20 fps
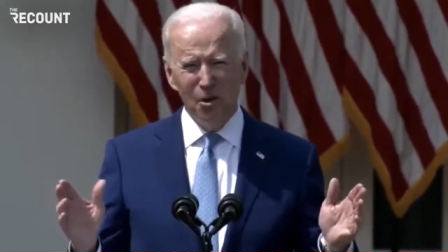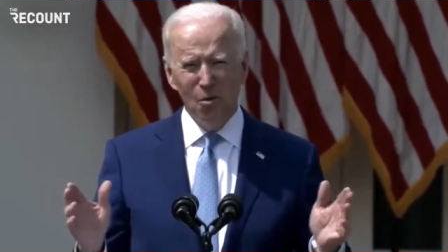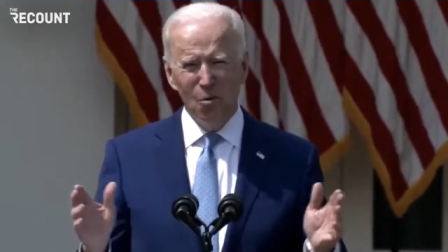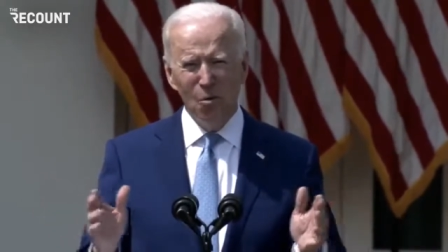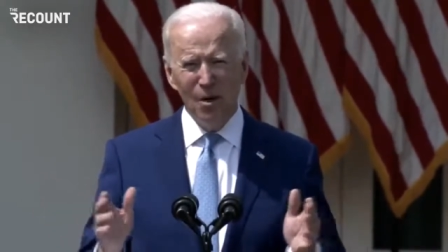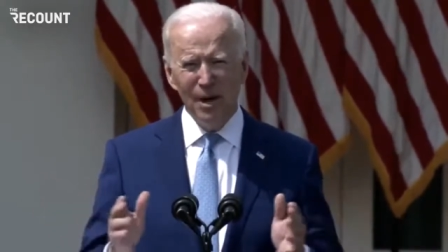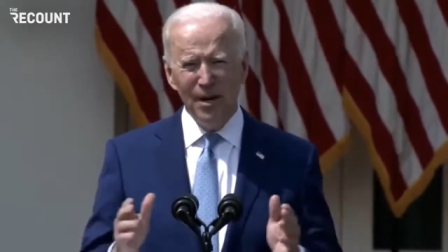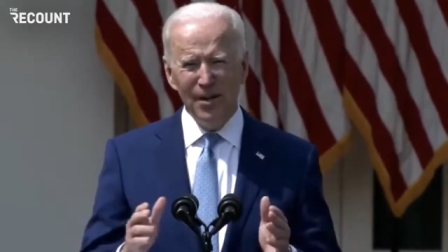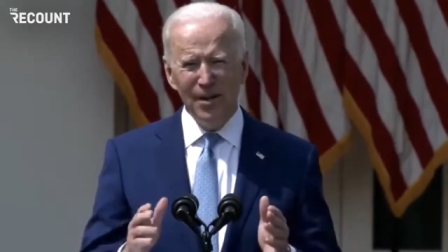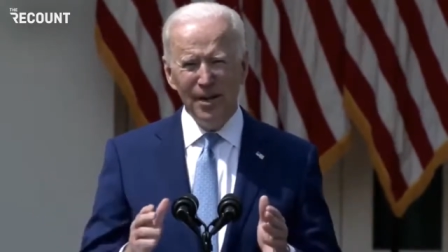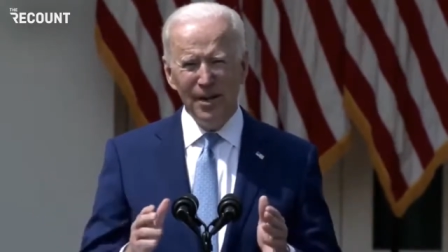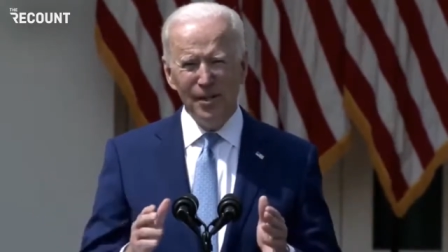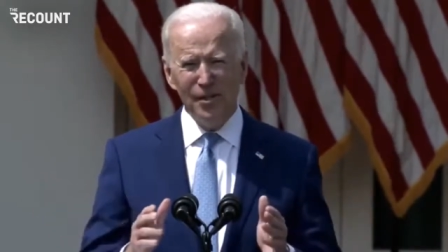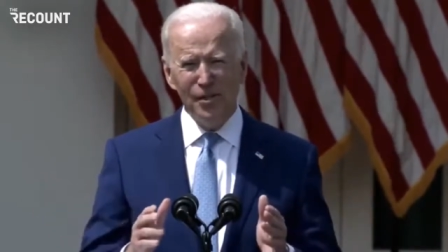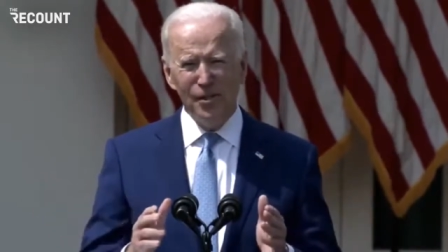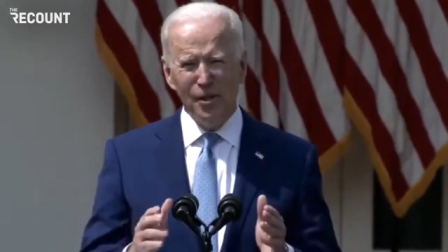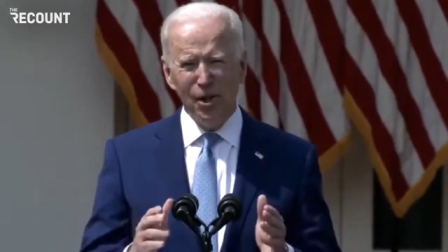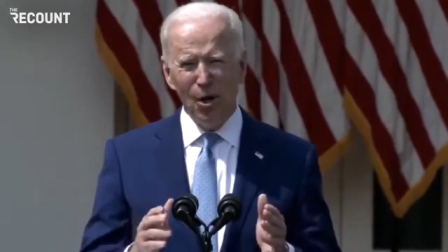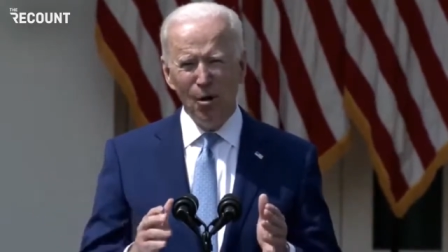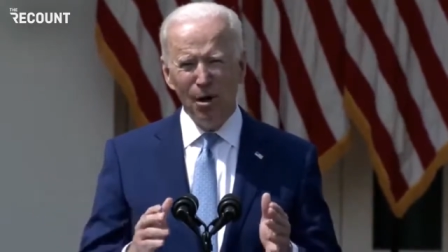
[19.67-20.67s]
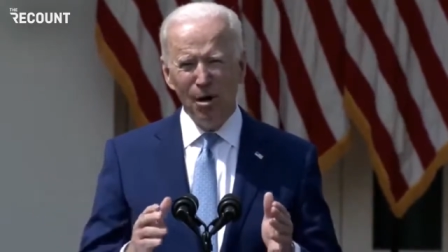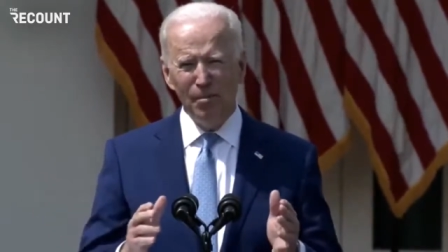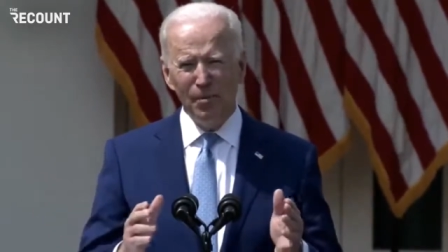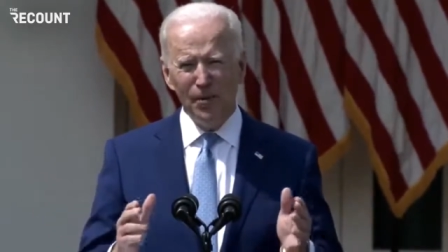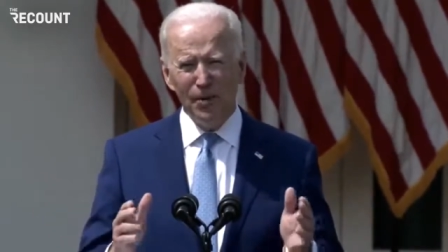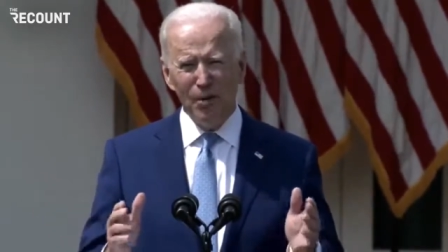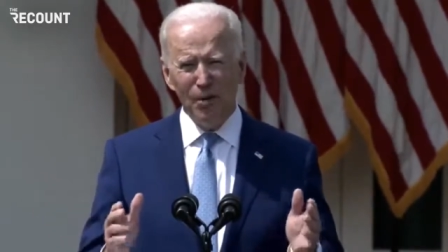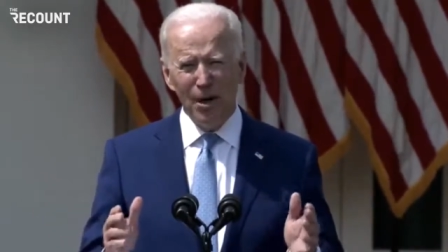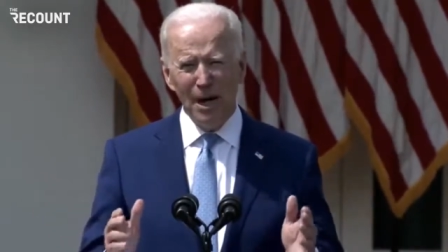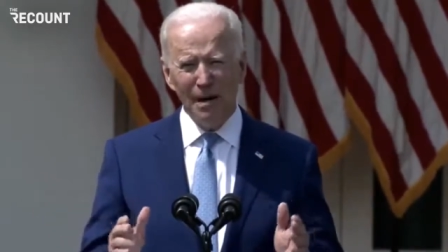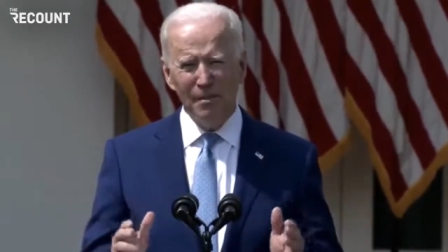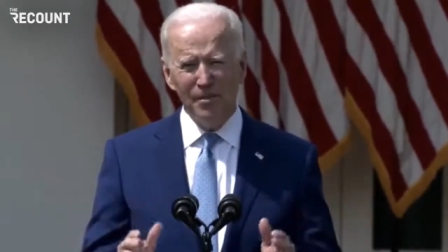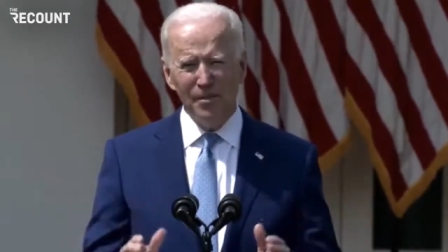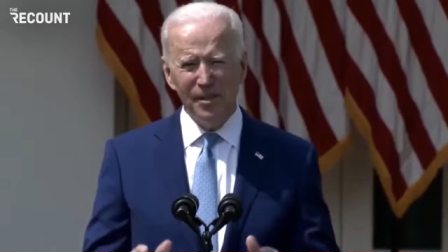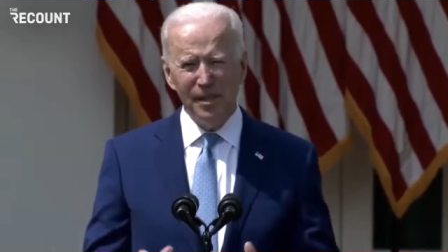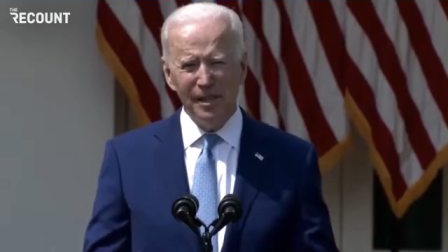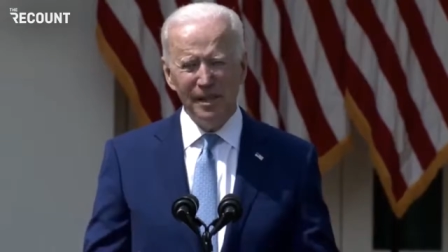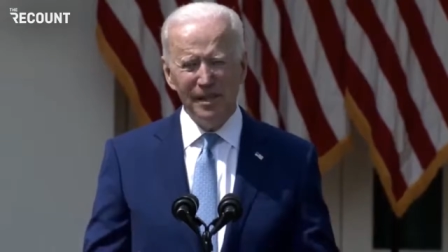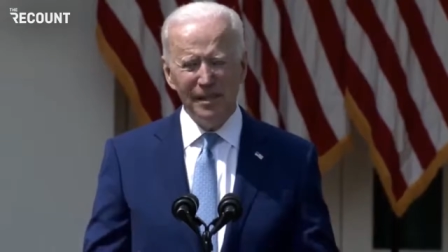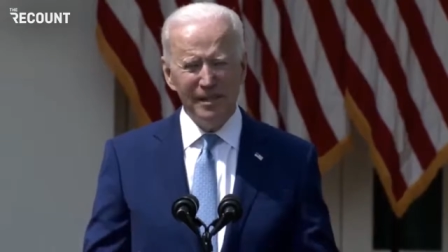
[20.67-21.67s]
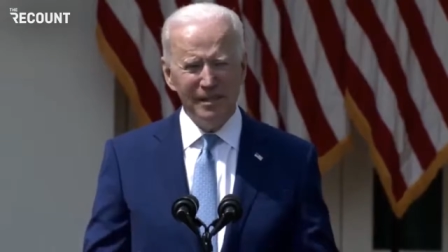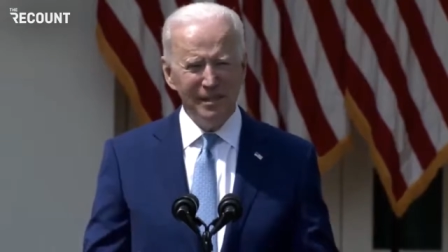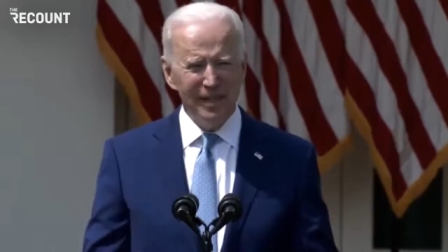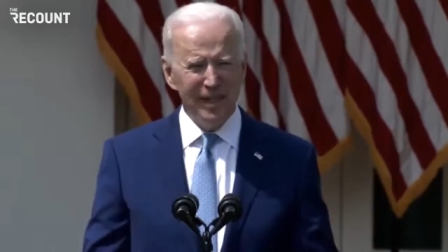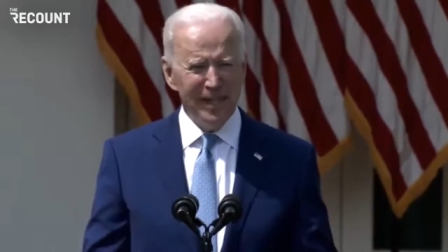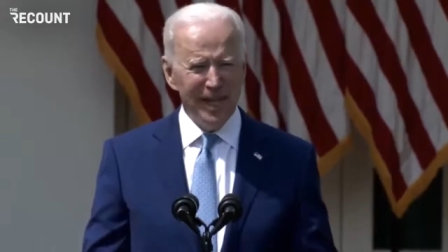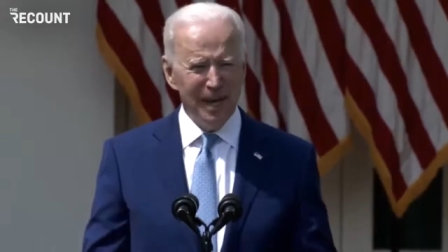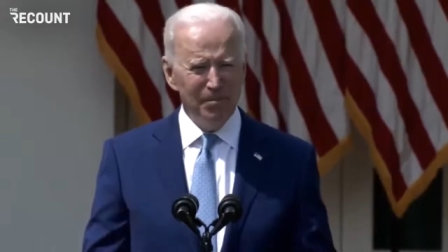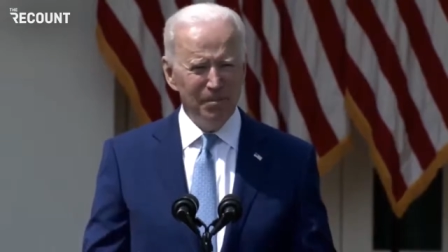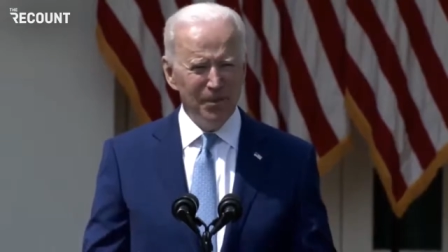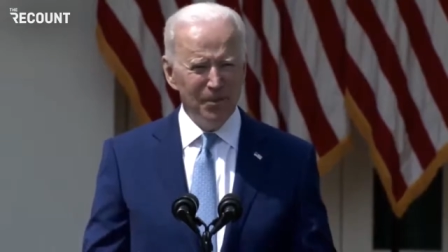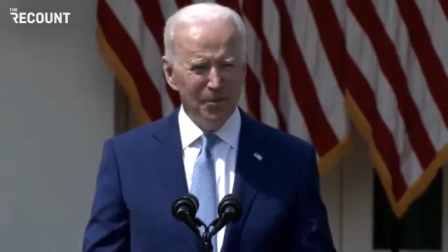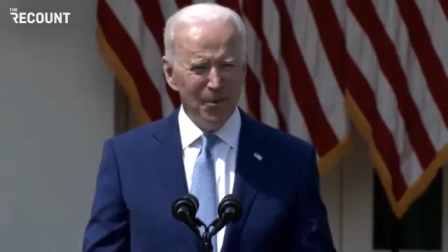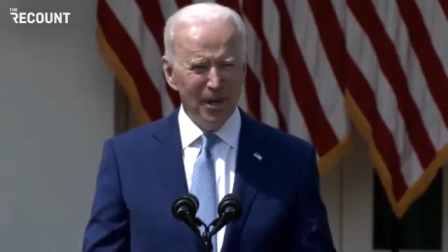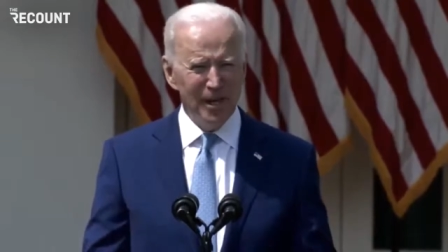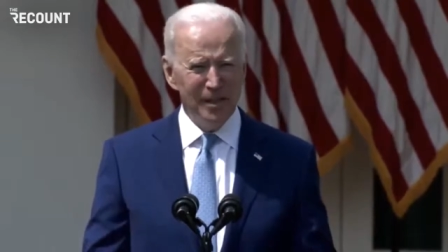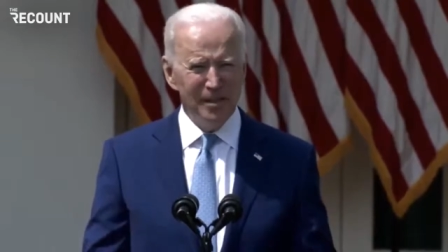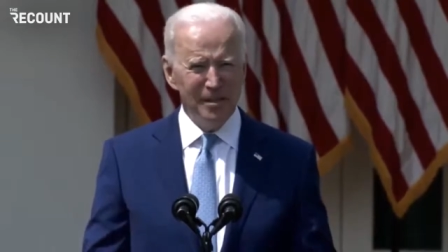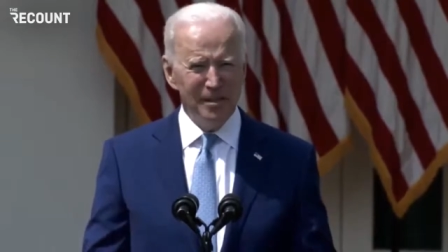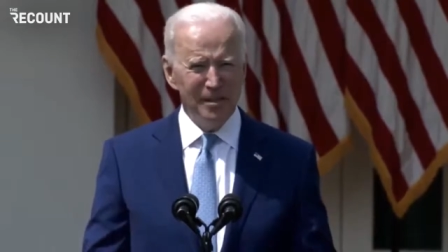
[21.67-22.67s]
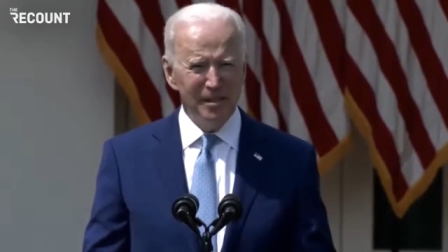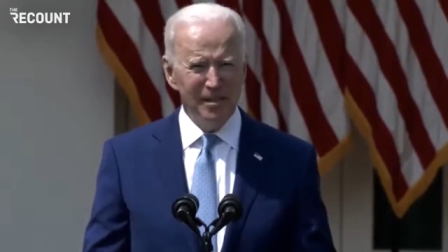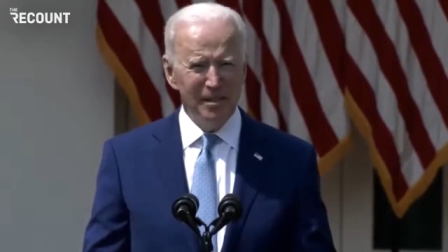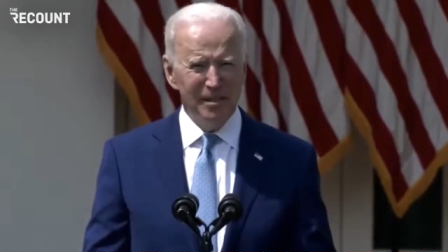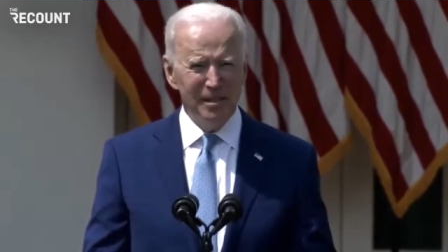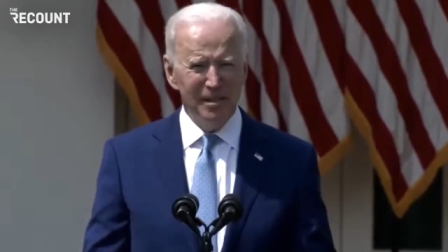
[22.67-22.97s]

when they show up at a crime scene, they can't be traced.